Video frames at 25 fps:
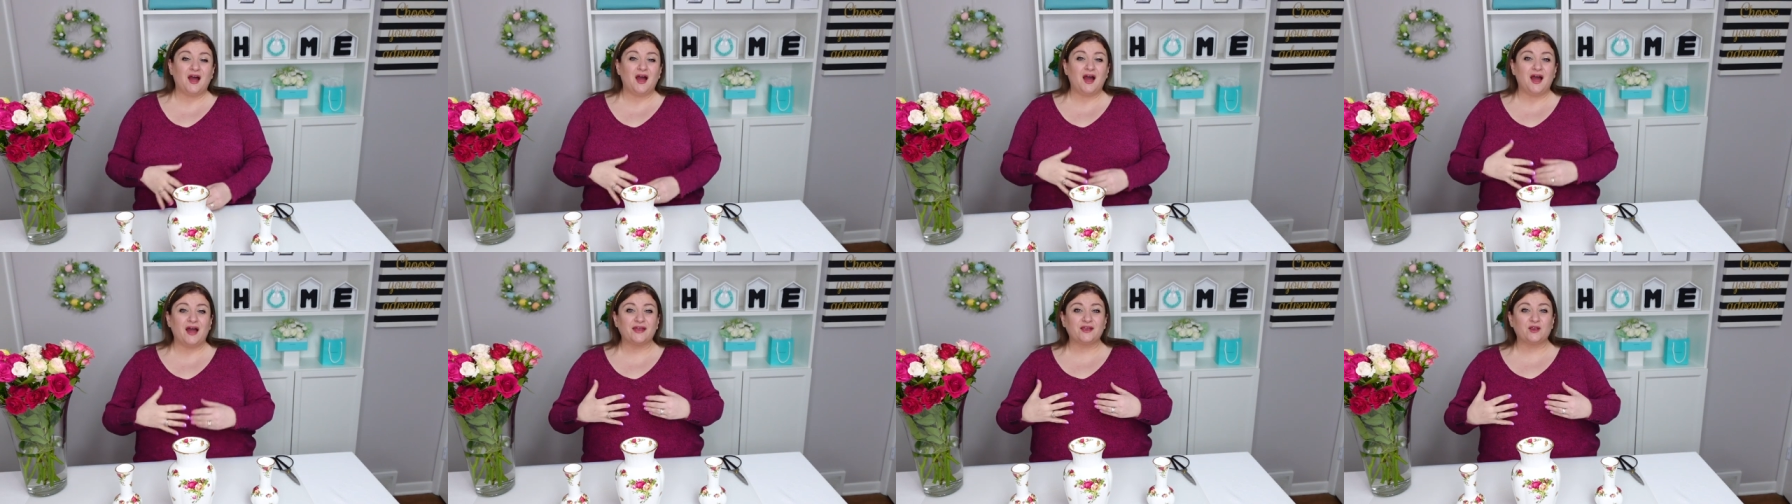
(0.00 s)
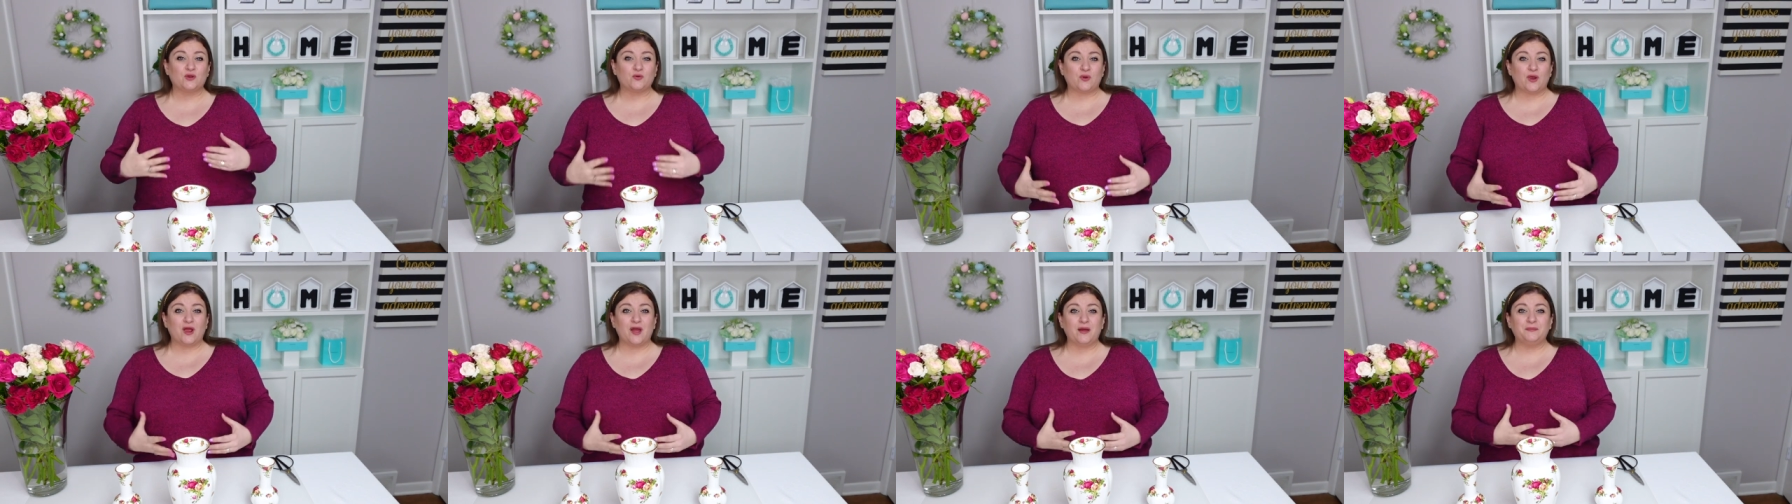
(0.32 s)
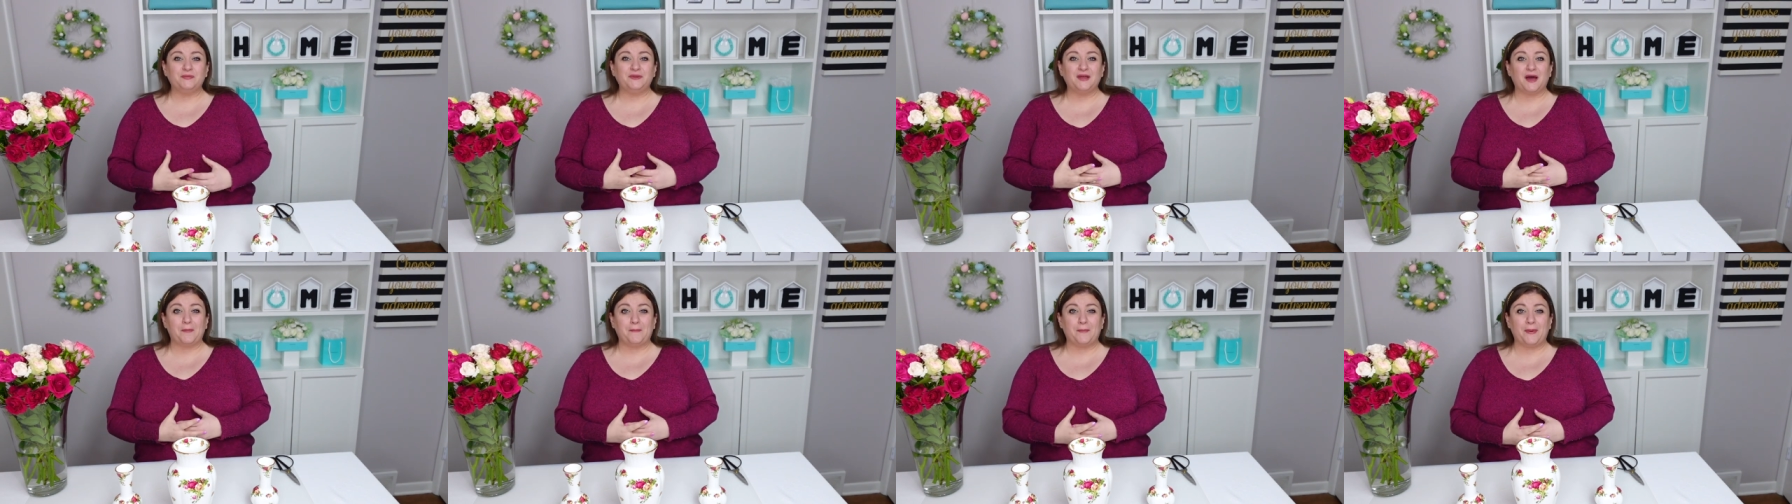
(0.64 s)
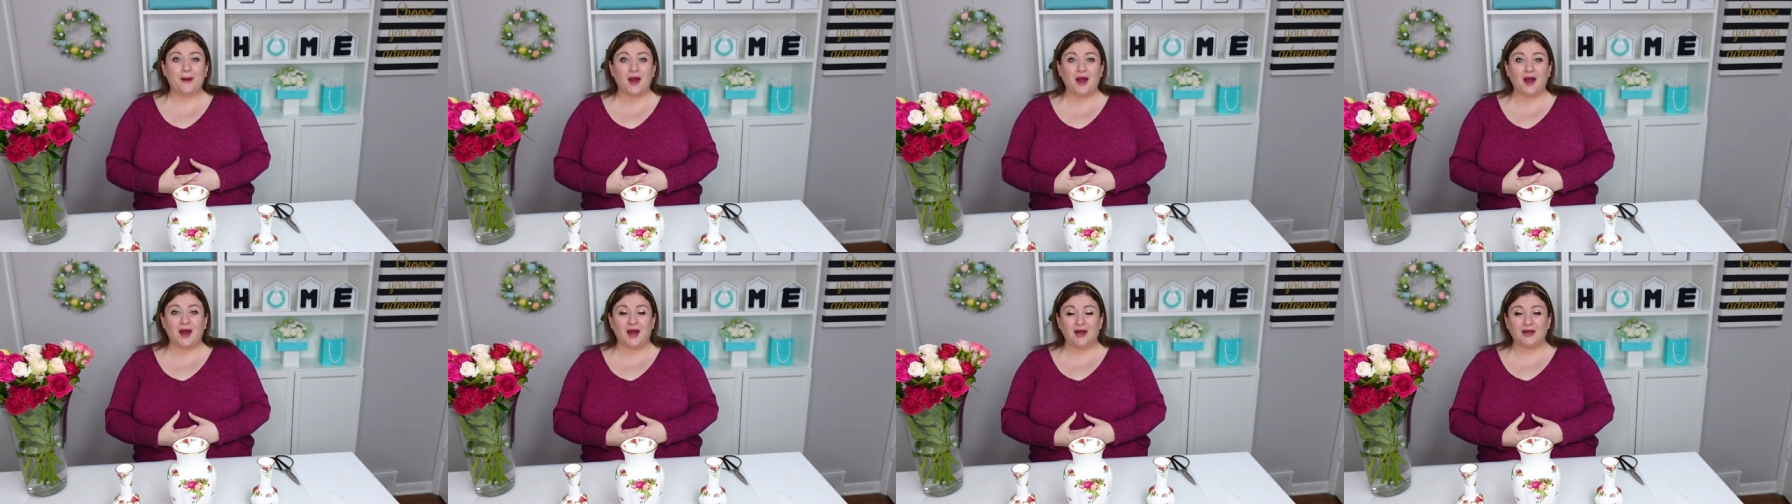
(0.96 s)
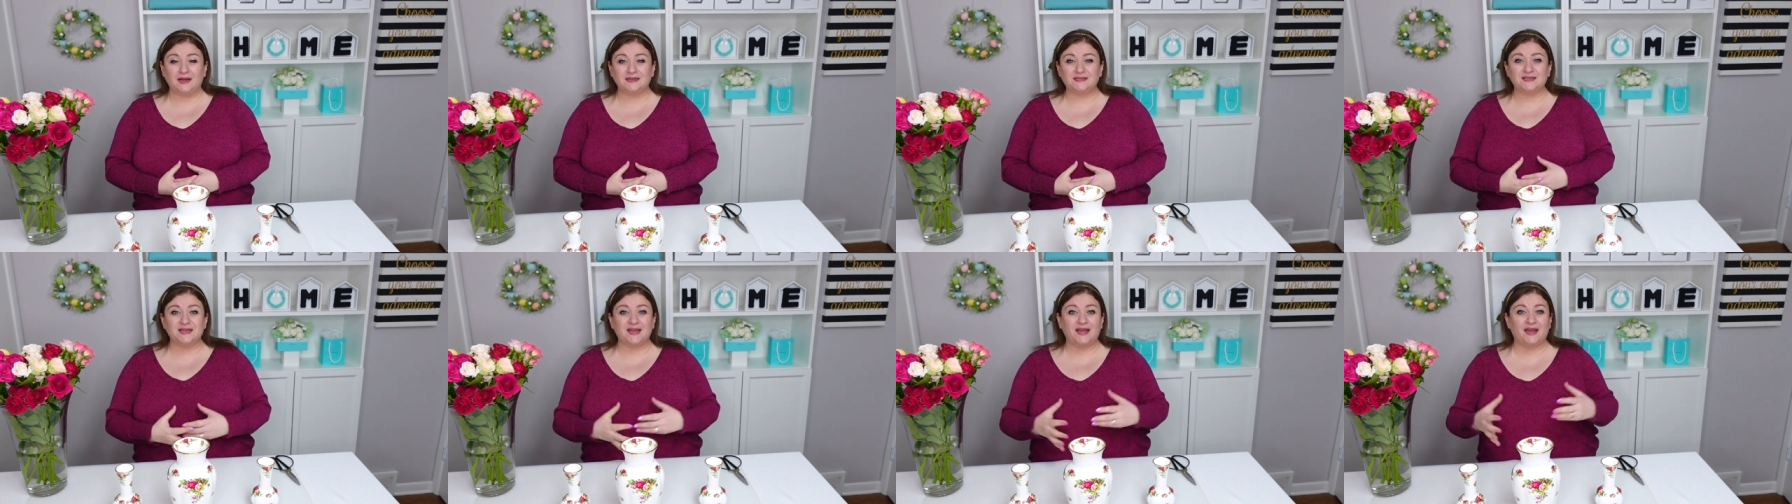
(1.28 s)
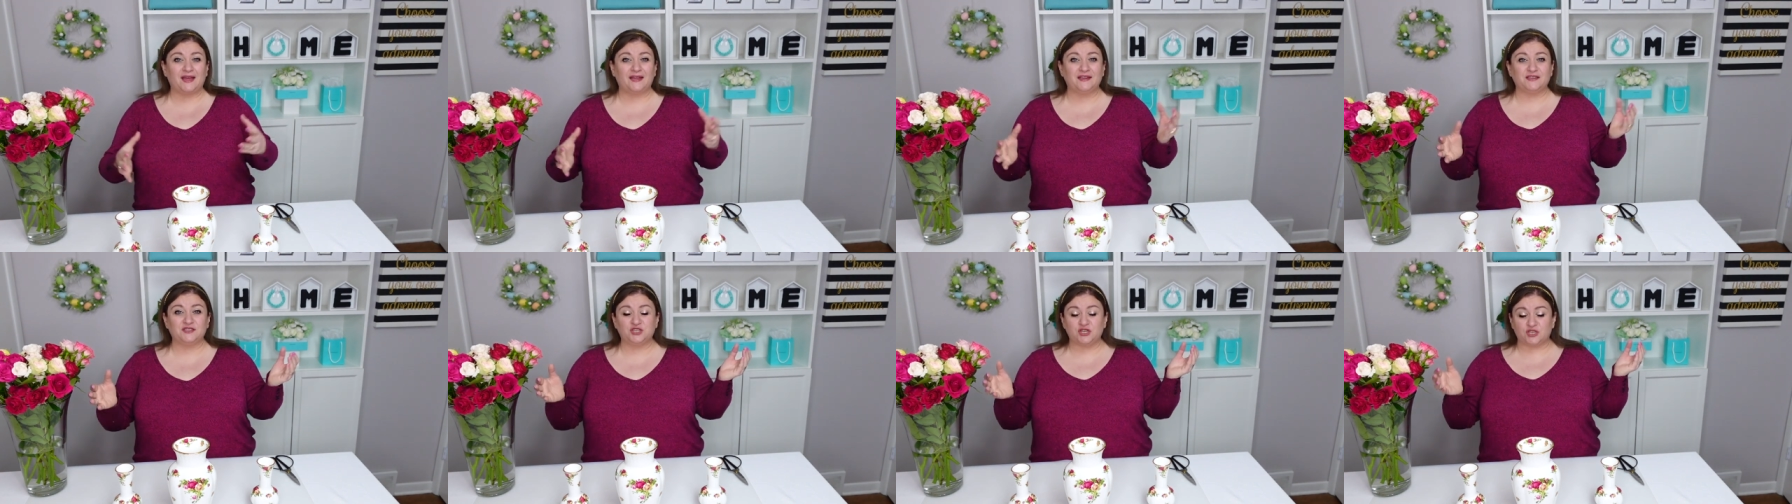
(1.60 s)
I grabbed a pot
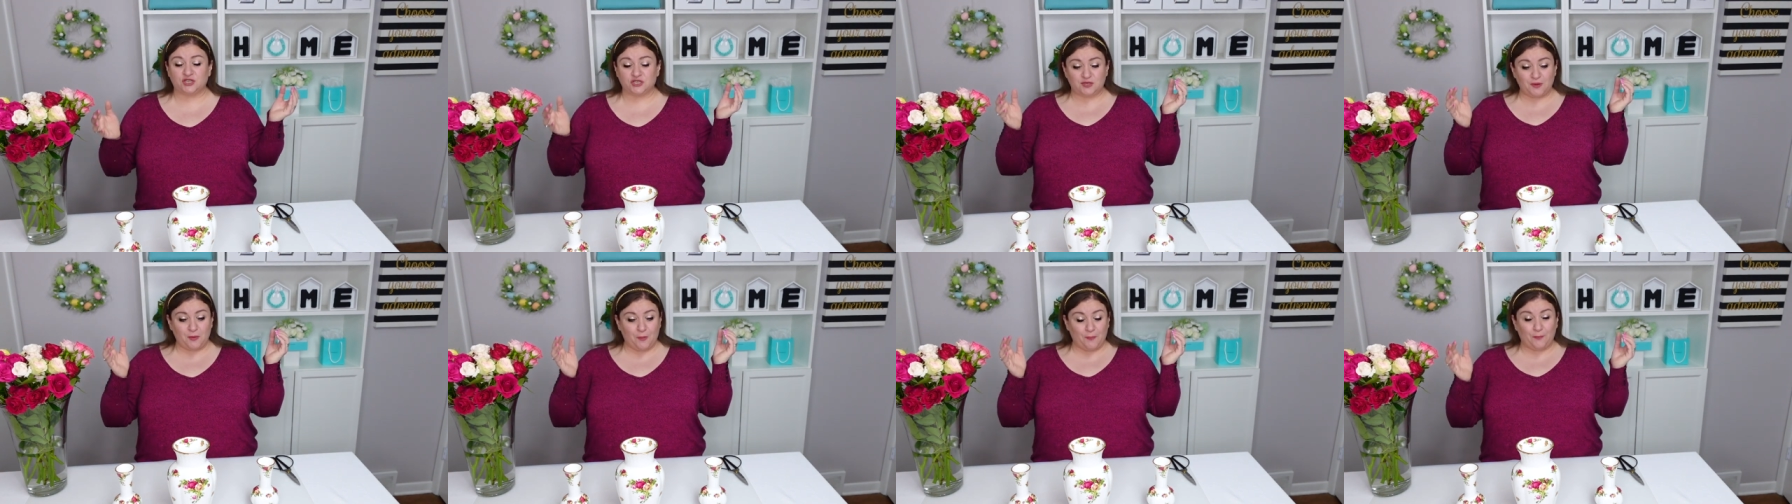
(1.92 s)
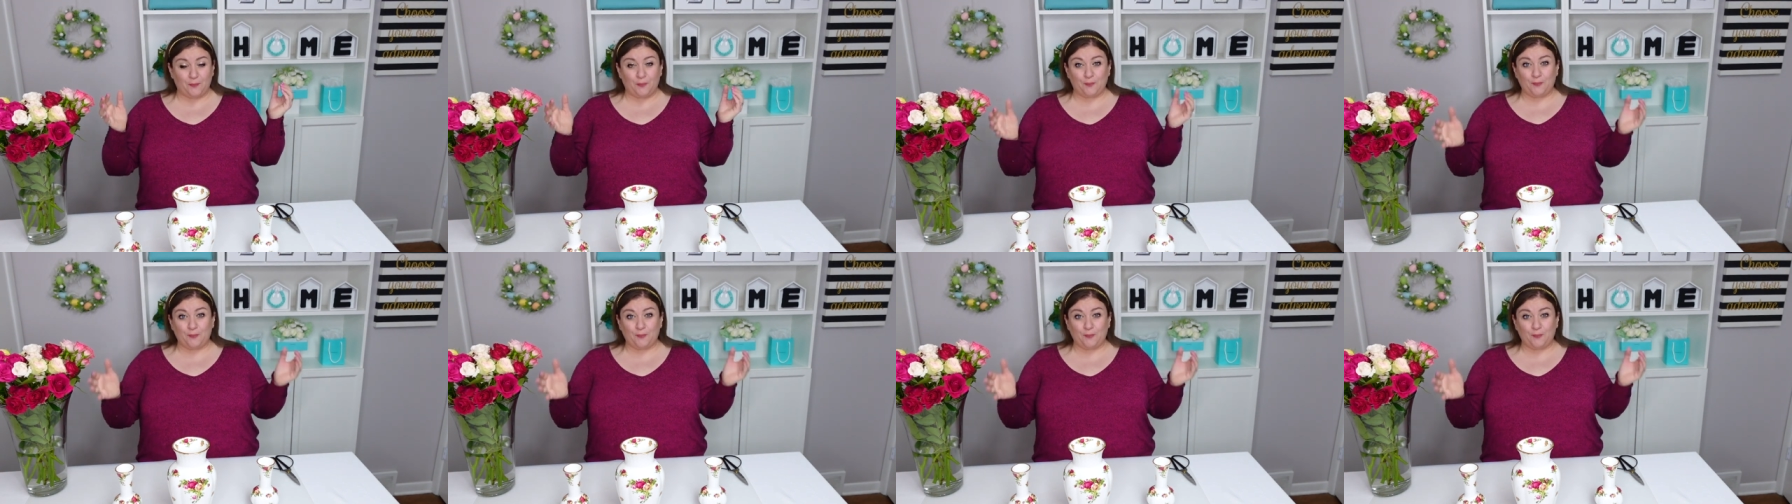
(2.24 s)
and just